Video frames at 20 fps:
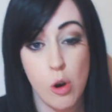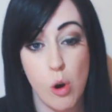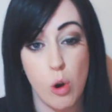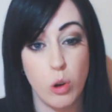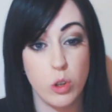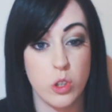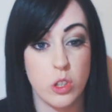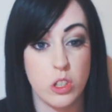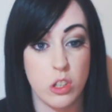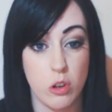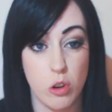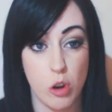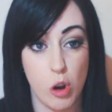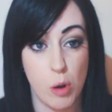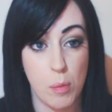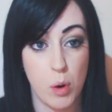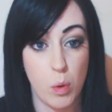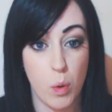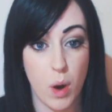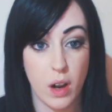or just a
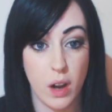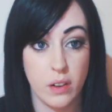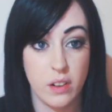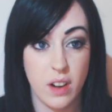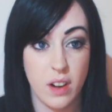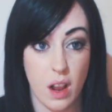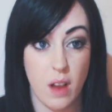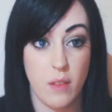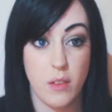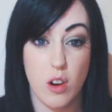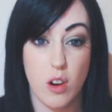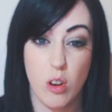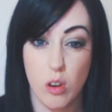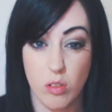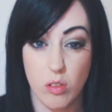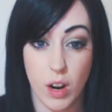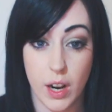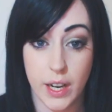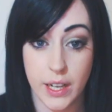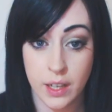normal one if you're
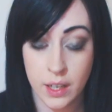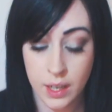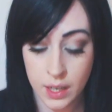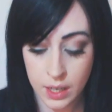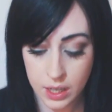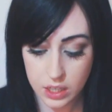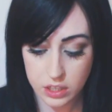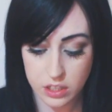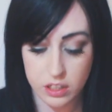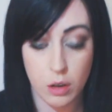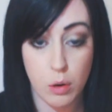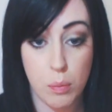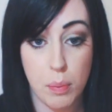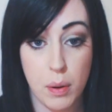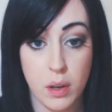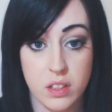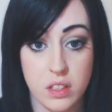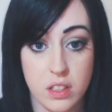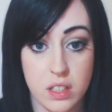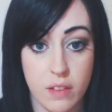alright. So a
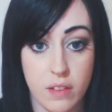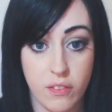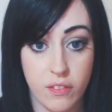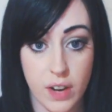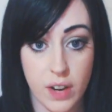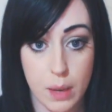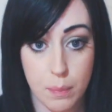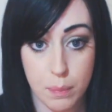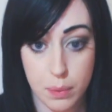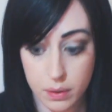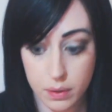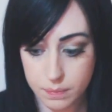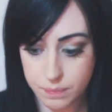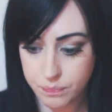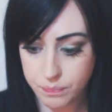positive flip,